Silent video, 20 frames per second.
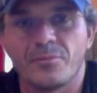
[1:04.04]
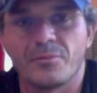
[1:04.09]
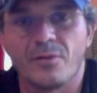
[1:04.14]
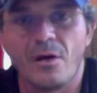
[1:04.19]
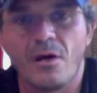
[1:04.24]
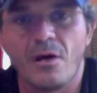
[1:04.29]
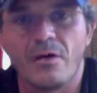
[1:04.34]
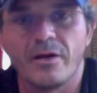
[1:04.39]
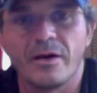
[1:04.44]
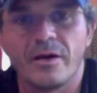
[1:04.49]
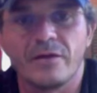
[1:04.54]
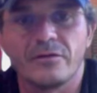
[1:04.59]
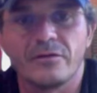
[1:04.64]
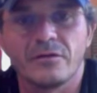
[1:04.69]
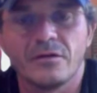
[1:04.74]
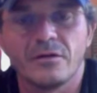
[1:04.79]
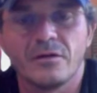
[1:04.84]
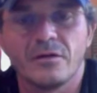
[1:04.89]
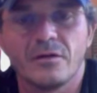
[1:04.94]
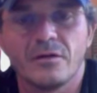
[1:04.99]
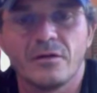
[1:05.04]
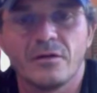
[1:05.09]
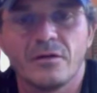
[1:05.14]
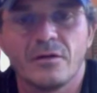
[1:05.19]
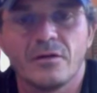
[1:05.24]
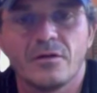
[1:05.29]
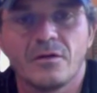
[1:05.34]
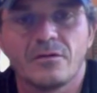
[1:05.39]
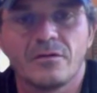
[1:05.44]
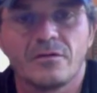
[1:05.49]
priorities.
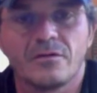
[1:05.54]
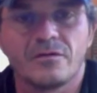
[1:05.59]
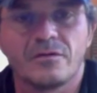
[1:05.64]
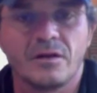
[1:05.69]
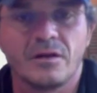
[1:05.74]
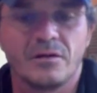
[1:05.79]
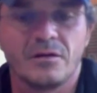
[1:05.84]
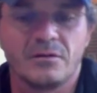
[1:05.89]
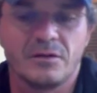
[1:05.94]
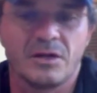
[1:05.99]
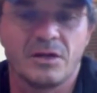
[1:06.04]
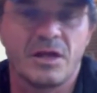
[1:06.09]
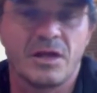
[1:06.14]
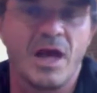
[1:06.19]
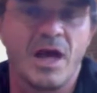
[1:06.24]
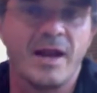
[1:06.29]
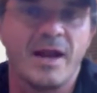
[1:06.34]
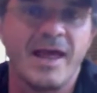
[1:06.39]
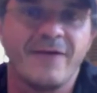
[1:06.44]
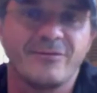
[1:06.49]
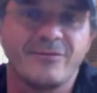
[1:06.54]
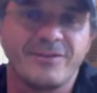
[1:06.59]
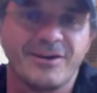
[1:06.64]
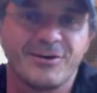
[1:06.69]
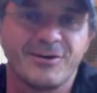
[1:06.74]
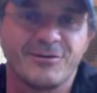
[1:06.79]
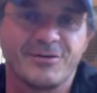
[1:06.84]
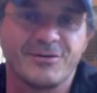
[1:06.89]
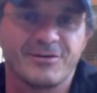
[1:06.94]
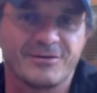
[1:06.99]
So, see, you can't have
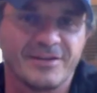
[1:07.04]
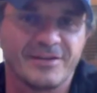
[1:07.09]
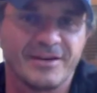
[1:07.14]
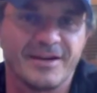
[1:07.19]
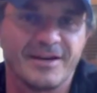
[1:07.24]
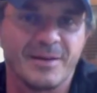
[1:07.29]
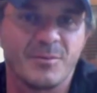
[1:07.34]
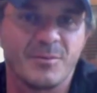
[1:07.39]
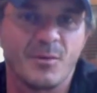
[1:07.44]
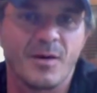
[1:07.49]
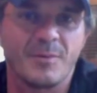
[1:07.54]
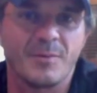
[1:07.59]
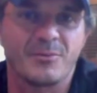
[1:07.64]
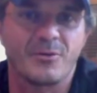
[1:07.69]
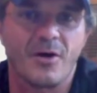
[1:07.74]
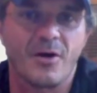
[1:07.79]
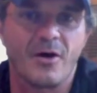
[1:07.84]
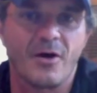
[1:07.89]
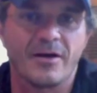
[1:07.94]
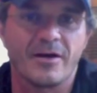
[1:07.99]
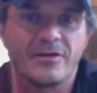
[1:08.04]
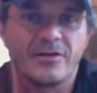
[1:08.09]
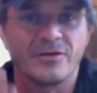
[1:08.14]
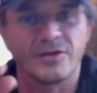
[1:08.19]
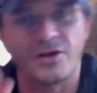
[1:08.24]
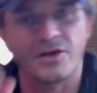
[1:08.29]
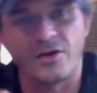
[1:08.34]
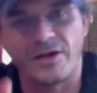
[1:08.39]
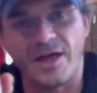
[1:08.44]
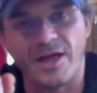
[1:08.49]
10 or 15 number one priorities. You
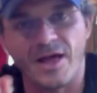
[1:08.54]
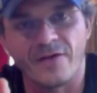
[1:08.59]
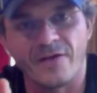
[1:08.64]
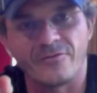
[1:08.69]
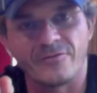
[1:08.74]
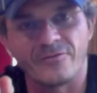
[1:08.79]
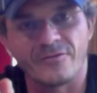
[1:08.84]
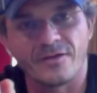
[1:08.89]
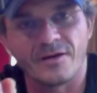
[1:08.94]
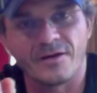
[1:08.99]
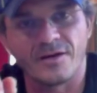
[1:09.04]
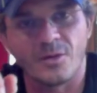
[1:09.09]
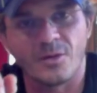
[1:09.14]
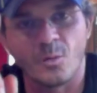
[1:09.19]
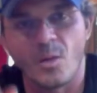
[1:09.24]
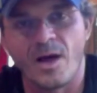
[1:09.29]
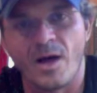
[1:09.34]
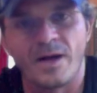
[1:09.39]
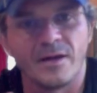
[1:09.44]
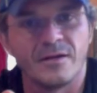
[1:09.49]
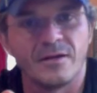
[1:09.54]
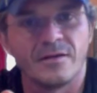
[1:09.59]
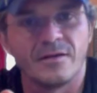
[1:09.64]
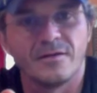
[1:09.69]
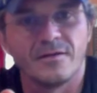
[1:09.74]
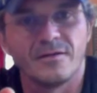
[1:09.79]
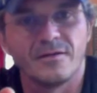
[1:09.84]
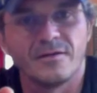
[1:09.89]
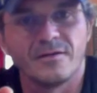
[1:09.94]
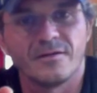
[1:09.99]
can only have a
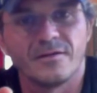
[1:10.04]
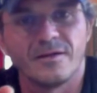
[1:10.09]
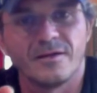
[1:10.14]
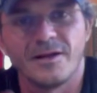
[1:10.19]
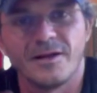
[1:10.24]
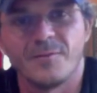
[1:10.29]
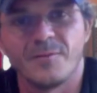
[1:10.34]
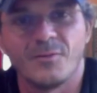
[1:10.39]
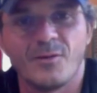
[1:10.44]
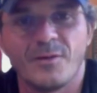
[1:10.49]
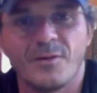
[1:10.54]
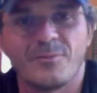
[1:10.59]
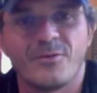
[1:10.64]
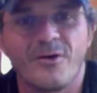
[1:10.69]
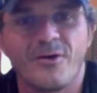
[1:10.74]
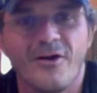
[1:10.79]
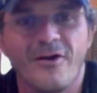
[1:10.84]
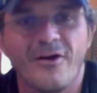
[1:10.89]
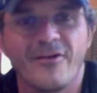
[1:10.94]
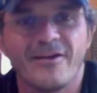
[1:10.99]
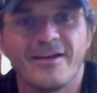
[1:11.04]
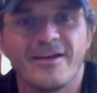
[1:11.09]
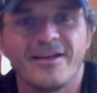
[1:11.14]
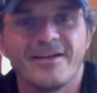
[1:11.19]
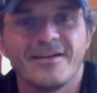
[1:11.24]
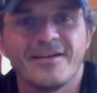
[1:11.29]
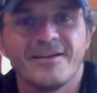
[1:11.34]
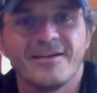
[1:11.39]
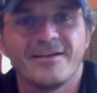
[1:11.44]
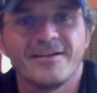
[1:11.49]
number one priority.
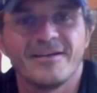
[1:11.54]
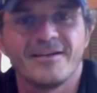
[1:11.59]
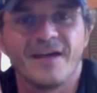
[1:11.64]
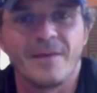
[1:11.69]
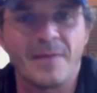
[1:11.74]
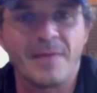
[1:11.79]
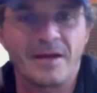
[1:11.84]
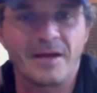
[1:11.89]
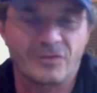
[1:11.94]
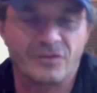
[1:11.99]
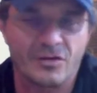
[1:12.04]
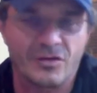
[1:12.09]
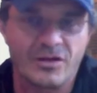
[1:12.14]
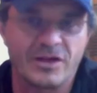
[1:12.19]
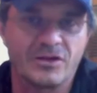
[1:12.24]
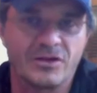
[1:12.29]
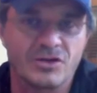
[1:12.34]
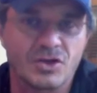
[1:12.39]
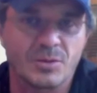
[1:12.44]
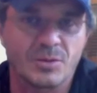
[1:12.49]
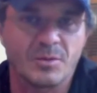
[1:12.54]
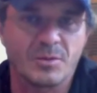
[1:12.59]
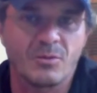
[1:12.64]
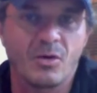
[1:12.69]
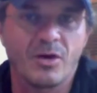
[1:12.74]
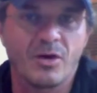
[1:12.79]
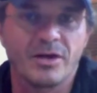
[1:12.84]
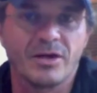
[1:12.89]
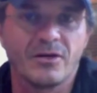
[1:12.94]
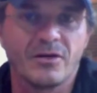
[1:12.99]
And that's the thing you should be
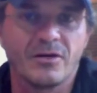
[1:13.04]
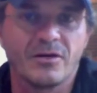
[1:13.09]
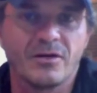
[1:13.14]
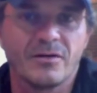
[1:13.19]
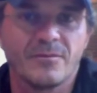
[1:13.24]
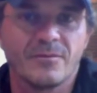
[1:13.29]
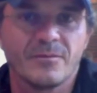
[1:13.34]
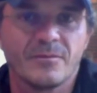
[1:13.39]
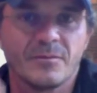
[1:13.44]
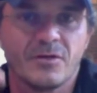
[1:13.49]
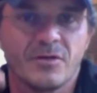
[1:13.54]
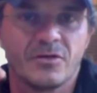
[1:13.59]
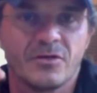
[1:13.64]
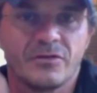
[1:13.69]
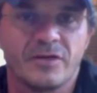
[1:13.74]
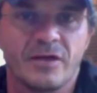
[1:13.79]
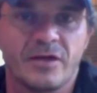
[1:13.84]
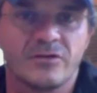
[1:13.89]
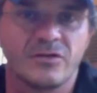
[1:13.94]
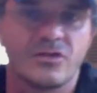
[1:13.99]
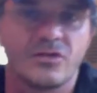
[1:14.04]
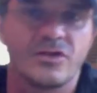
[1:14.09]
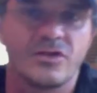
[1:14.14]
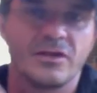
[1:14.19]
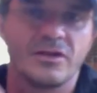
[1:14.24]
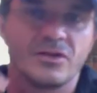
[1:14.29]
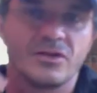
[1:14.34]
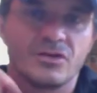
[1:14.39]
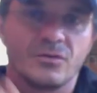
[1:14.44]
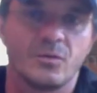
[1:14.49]
working on, because that's the
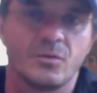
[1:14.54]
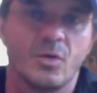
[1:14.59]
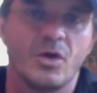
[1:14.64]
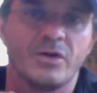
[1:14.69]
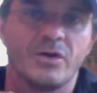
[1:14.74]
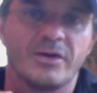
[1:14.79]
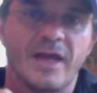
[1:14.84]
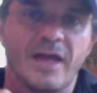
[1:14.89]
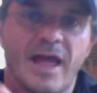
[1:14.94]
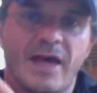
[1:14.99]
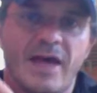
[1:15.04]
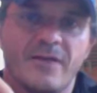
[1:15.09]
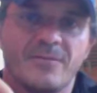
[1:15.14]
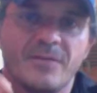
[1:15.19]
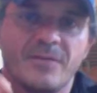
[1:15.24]
thing that you've worked out